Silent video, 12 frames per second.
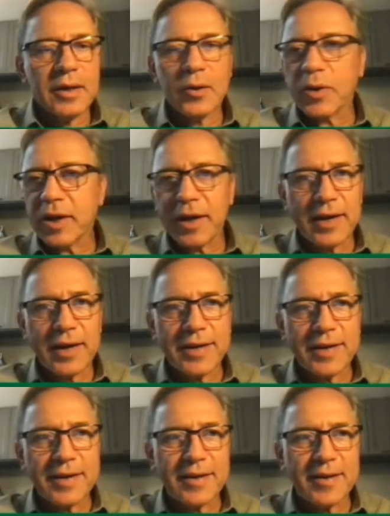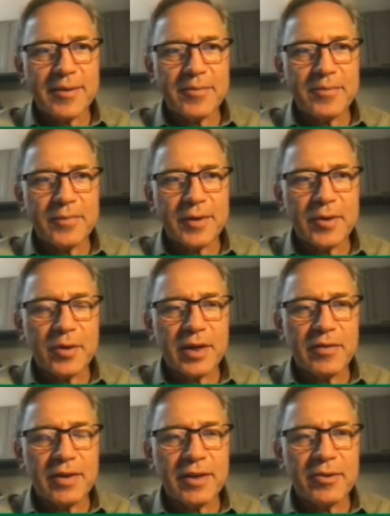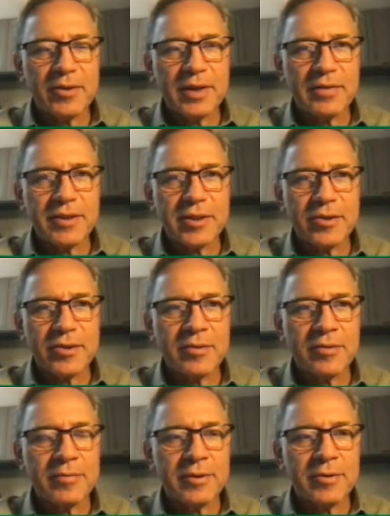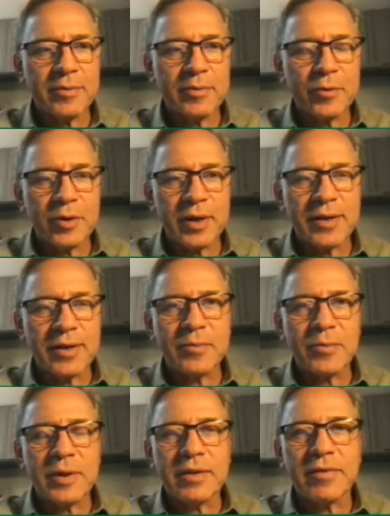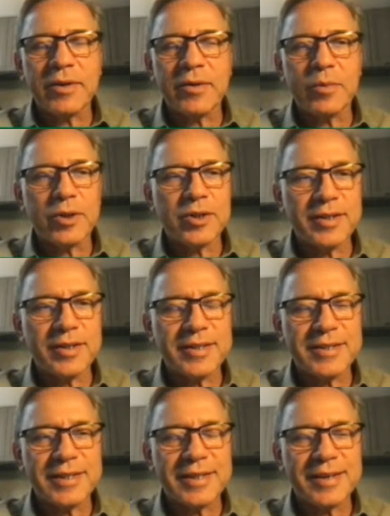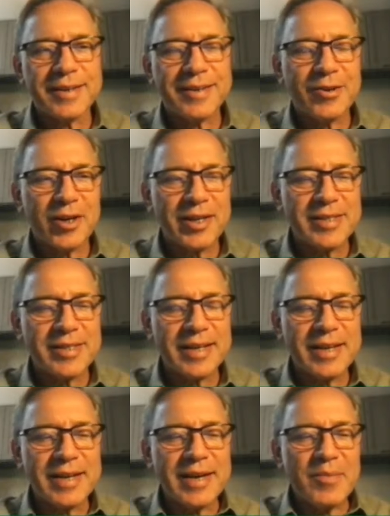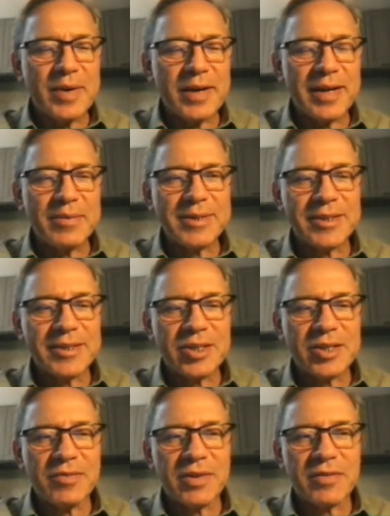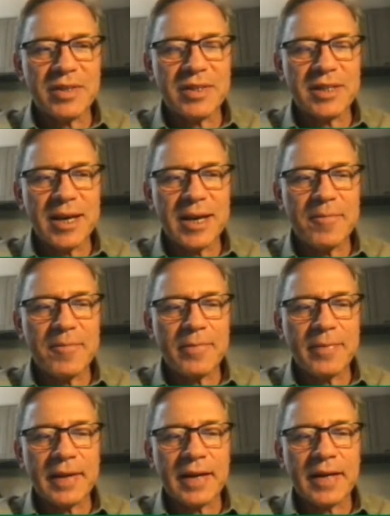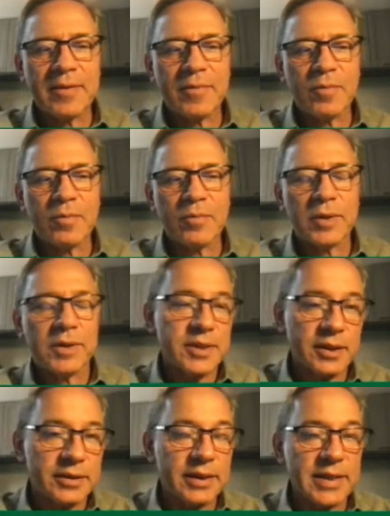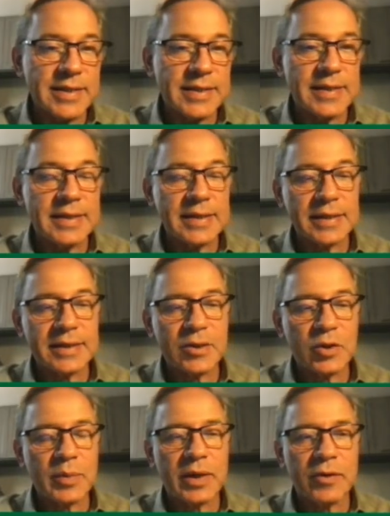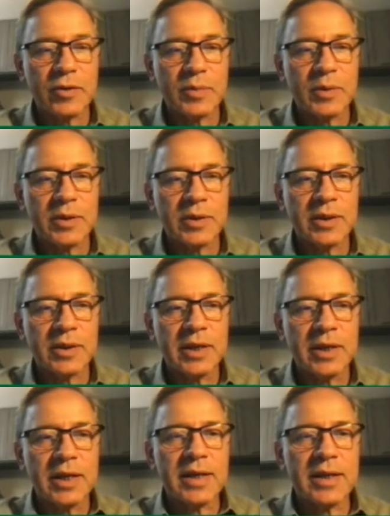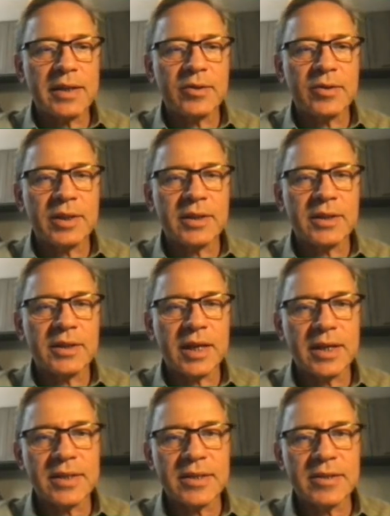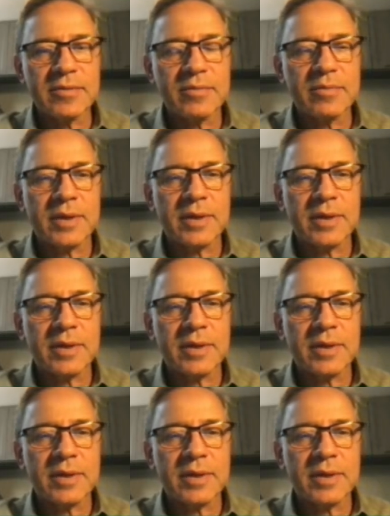Okay, good evening, good afternoon, good morning, whenever you're watching this, dear colleagues. My name is Andrey Varvinskiy. I'm consultant anaesthetist at Torbay Hospital in the United Kingdom.